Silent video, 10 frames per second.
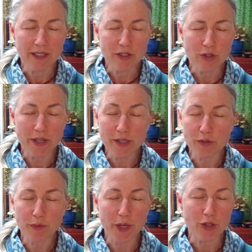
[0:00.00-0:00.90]

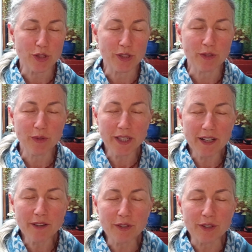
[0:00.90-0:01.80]
transformation, of
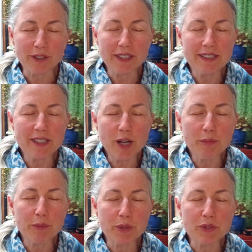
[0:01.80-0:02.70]
whatever is
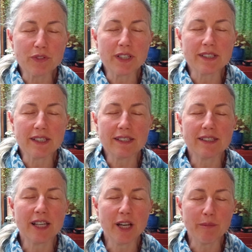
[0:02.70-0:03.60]
uppermost for us at this
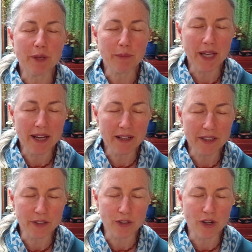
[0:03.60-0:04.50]
time may be held
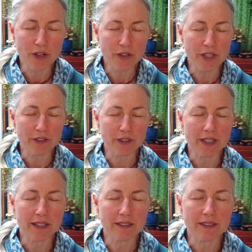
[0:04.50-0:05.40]
here and honored here and